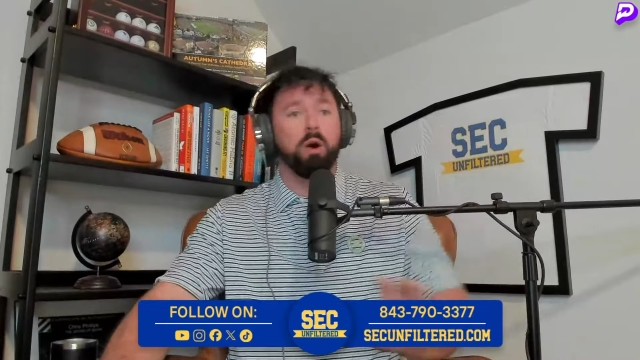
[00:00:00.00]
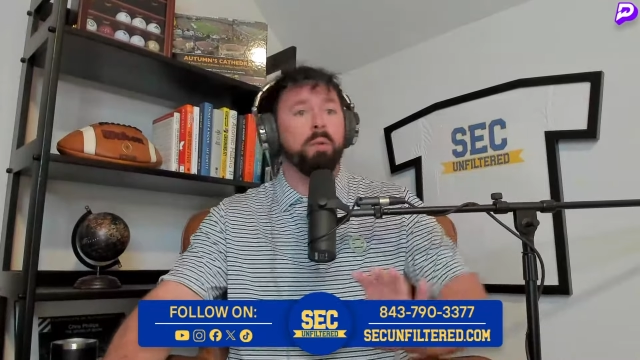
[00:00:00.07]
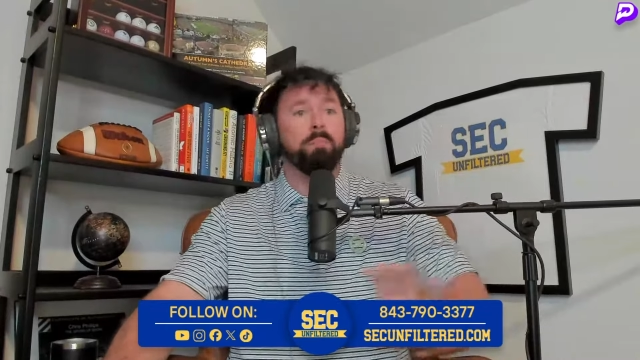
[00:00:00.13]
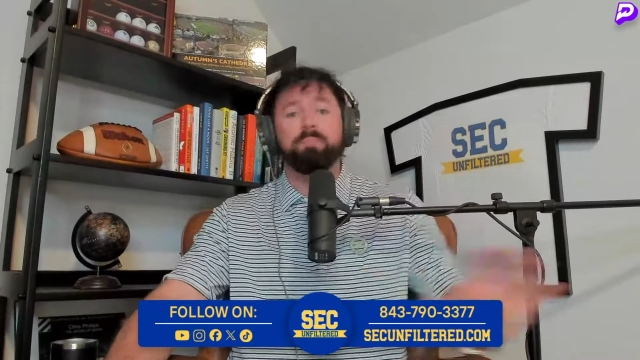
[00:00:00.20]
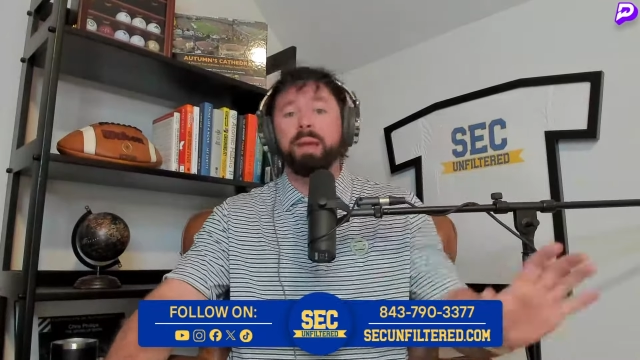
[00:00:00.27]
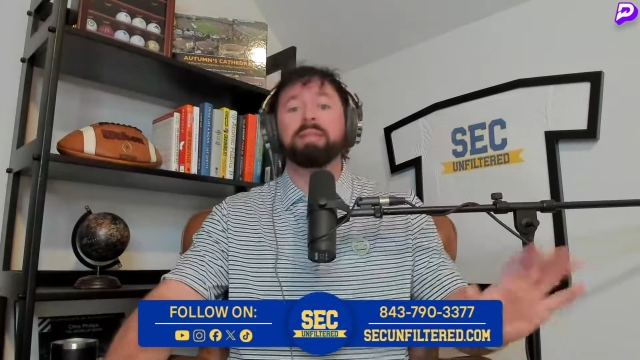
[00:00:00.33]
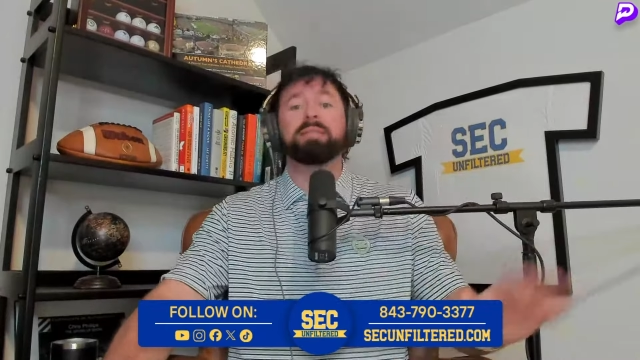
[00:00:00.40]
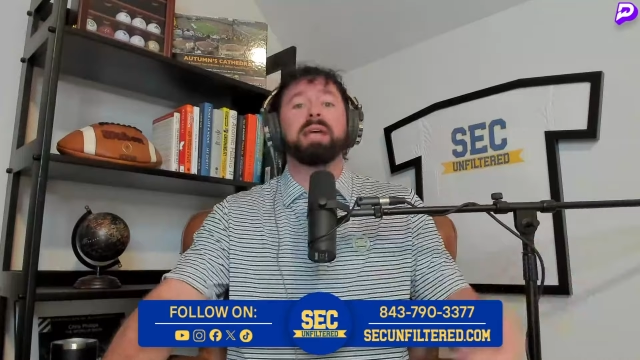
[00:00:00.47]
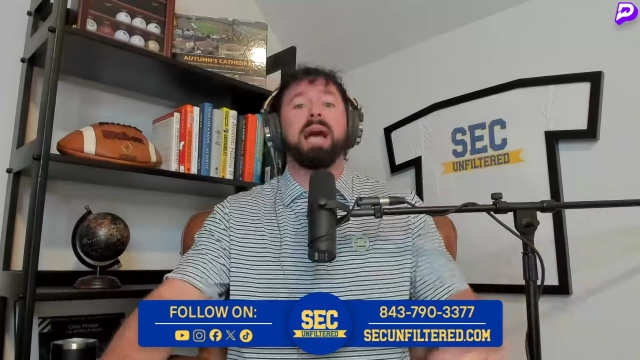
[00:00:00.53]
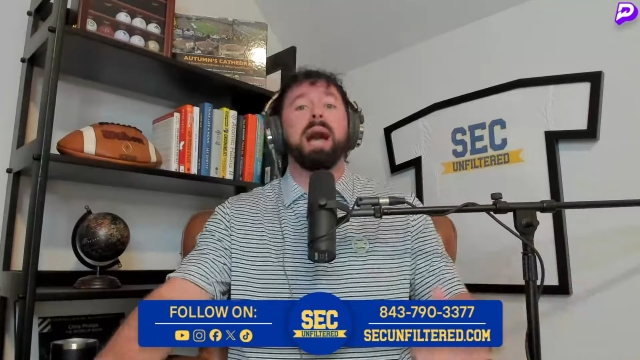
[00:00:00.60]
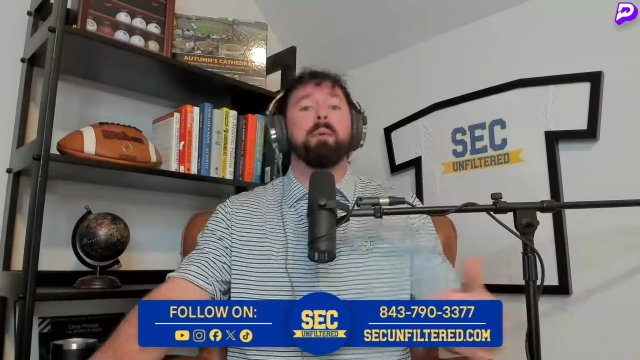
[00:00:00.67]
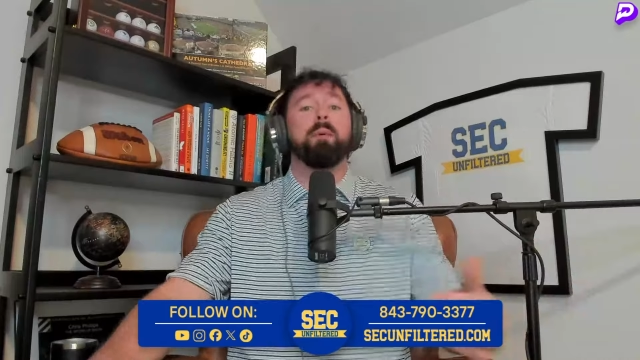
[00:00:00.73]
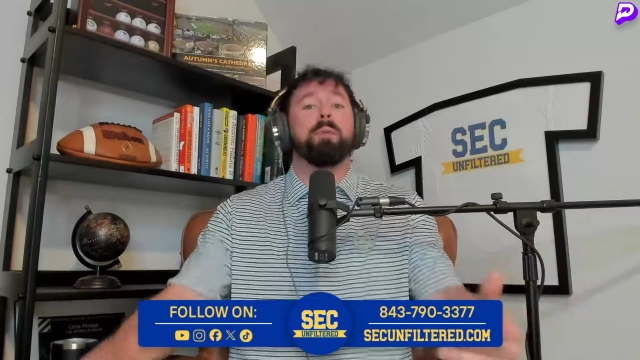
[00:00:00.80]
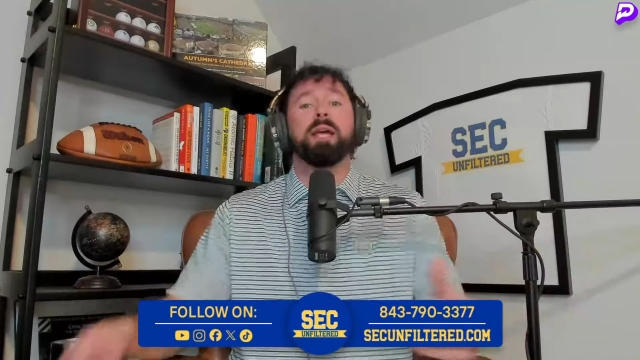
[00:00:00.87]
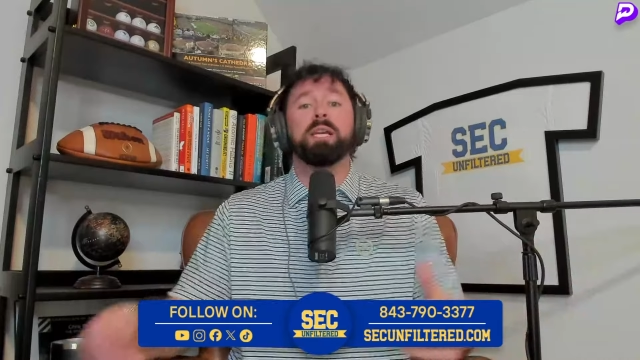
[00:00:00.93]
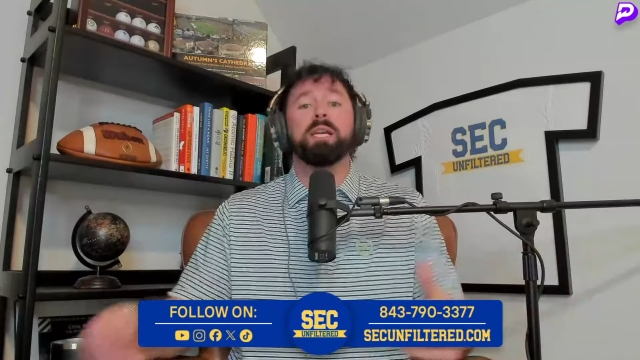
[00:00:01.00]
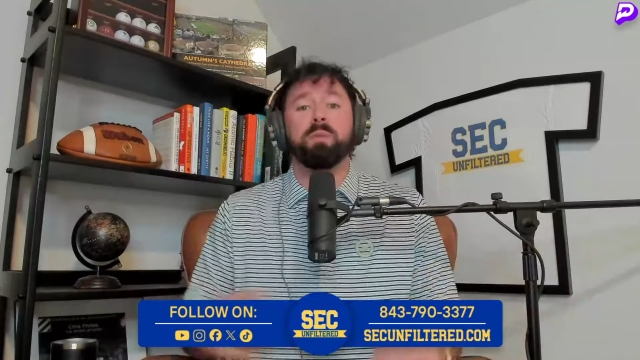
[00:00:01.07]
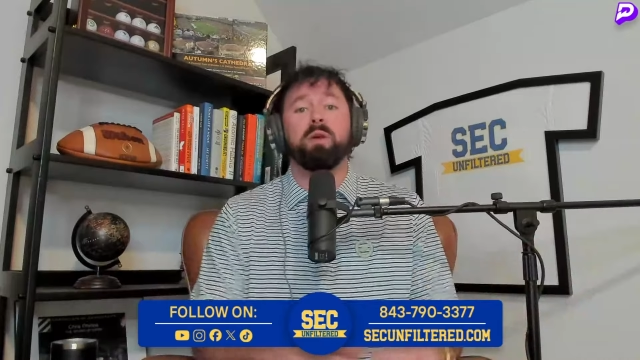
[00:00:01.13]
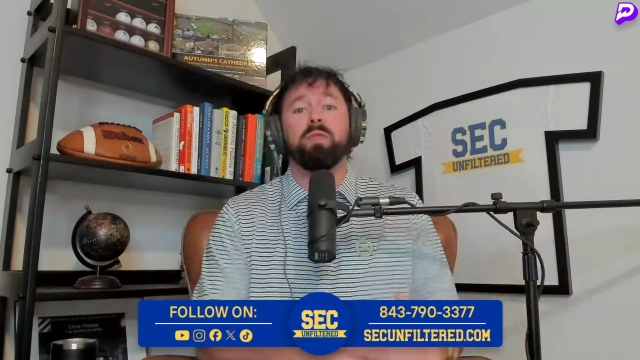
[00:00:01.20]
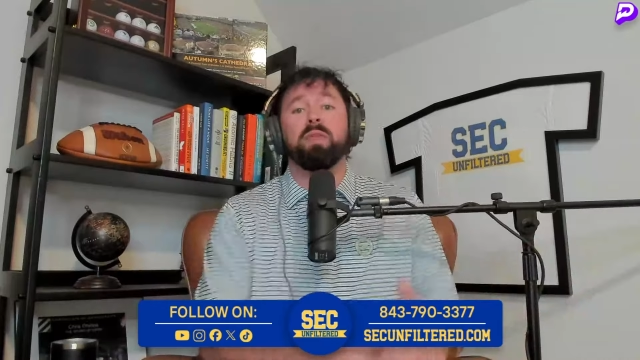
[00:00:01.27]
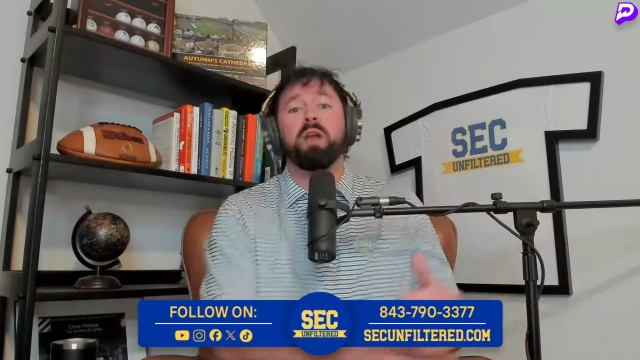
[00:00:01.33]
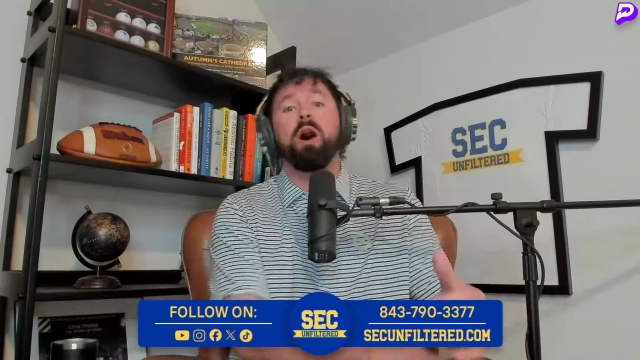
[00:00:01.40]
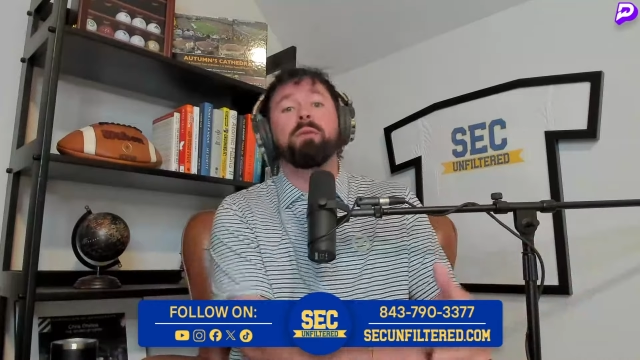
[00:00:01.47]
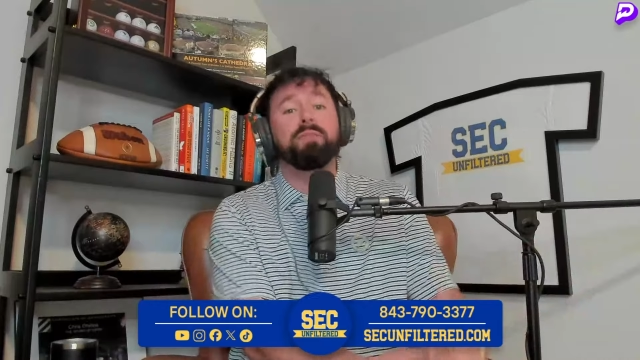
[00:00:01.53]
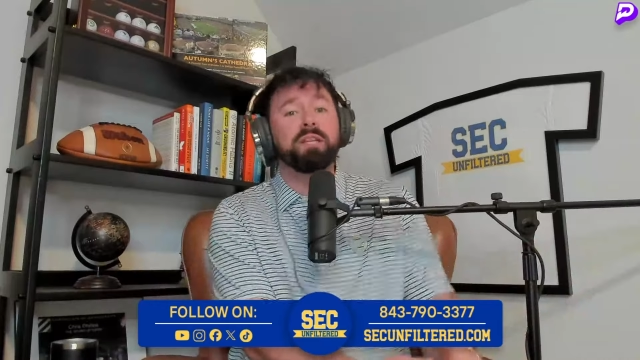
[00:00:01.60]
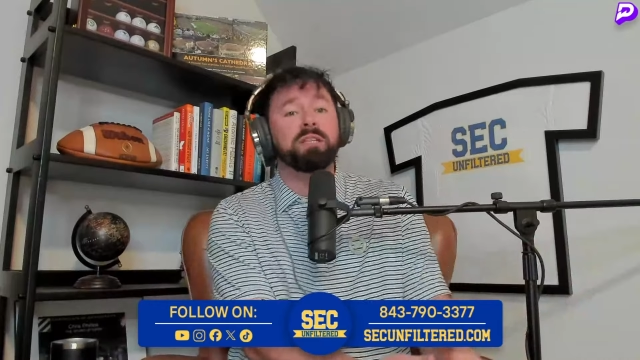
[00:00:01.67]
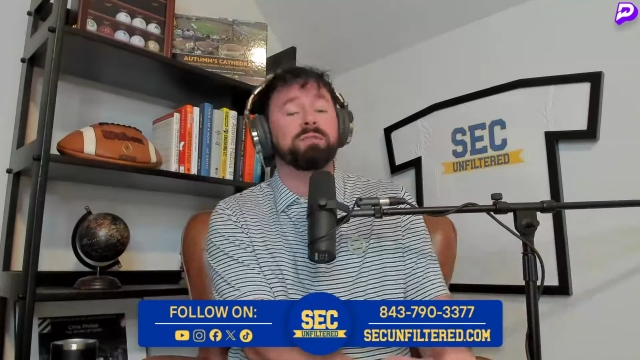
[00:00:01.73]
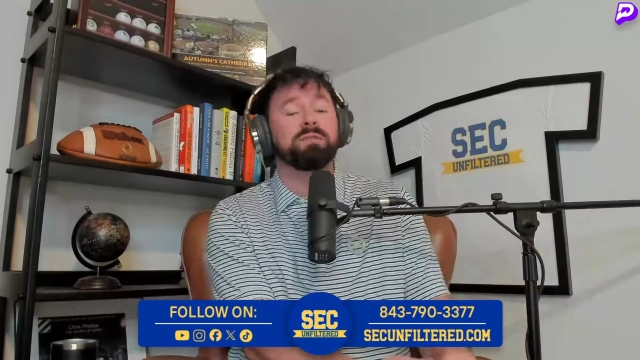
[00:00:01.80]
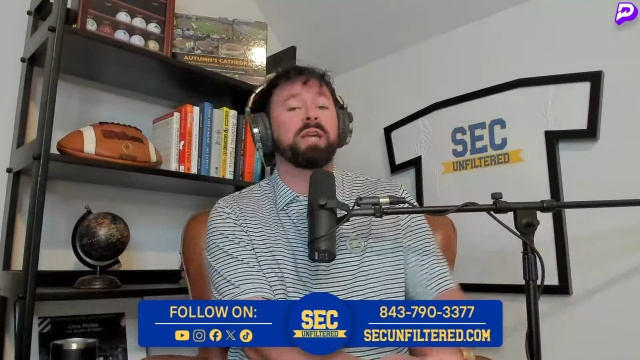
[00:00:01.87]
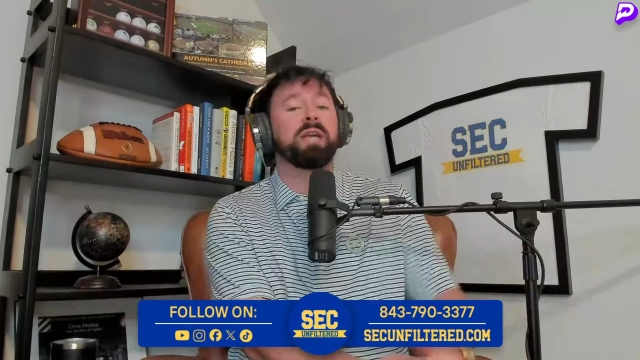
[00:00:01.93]
big-time replacement on the
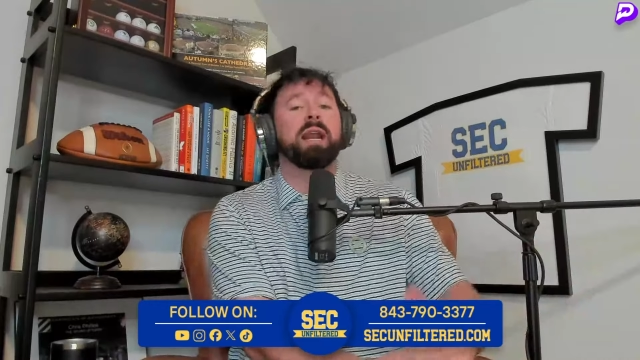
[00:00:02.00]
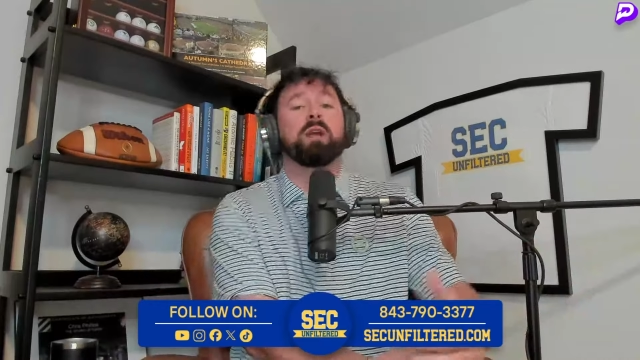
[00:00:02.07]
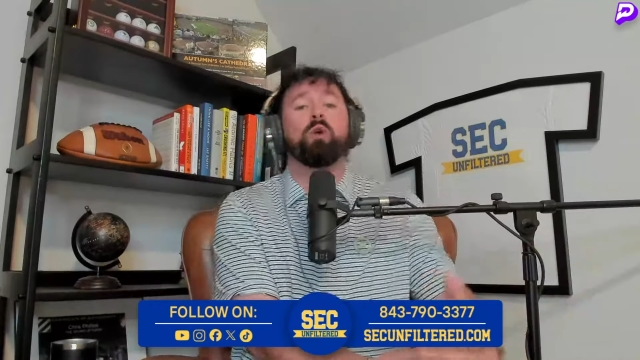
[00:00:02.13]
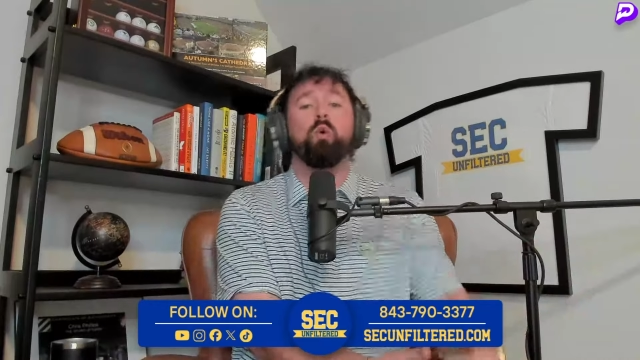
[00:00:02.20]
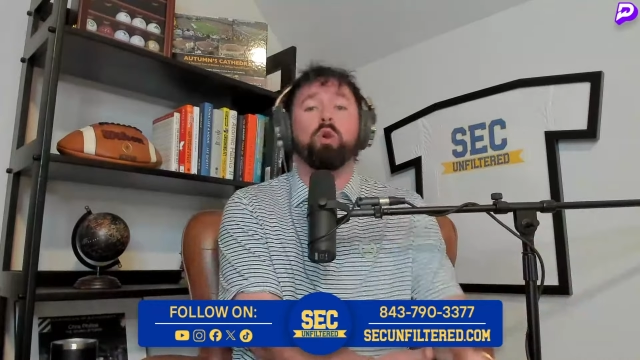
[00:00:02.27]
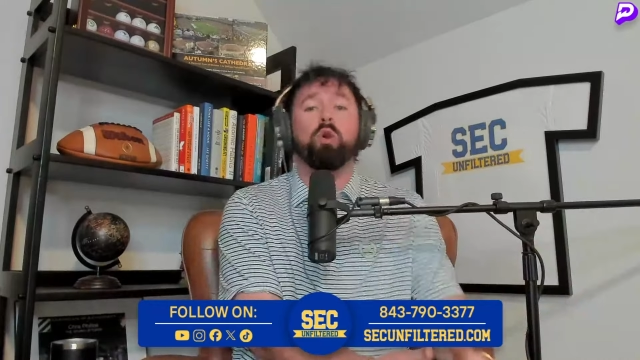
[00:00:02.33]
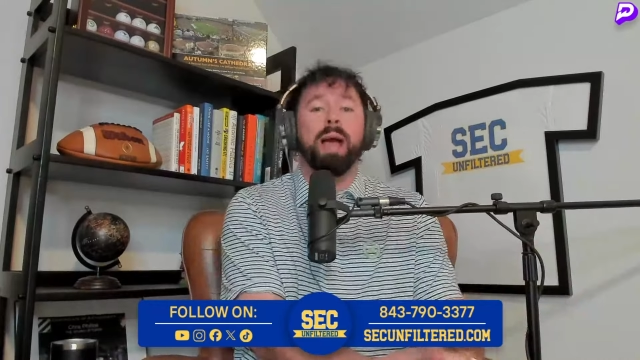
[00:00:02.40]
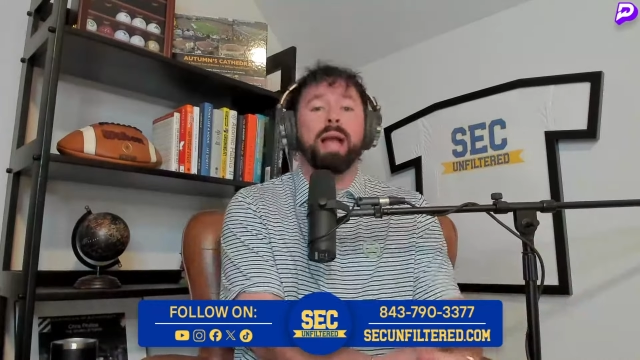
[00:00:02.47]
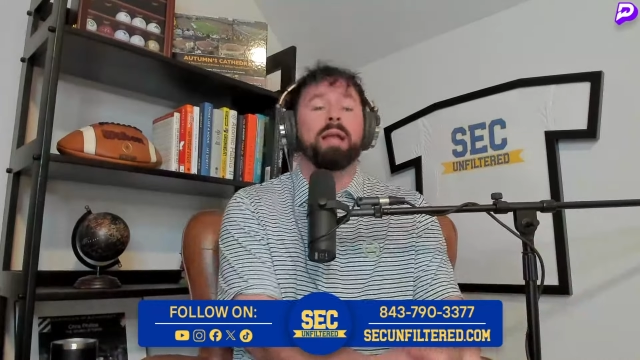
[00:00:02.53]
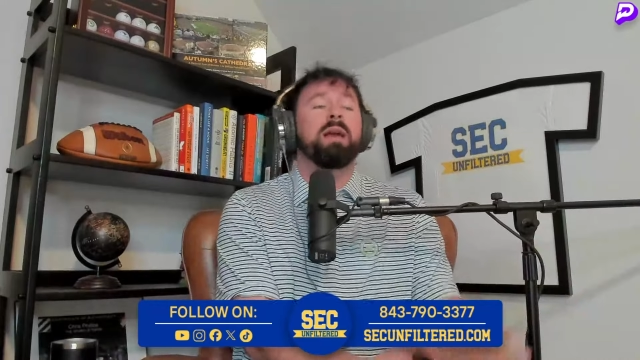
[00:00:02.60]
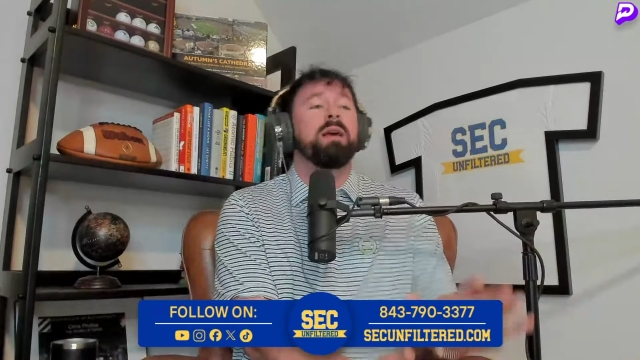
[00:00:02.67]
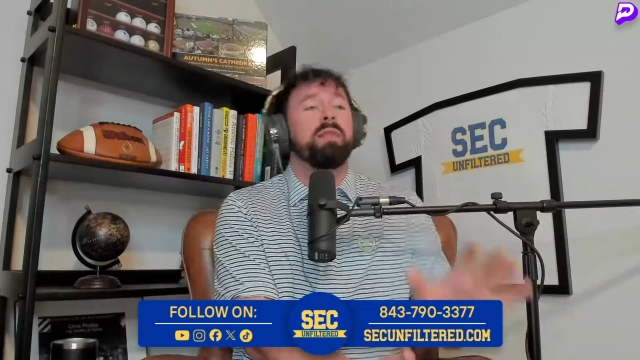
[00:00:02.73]
offensive side at quarterback.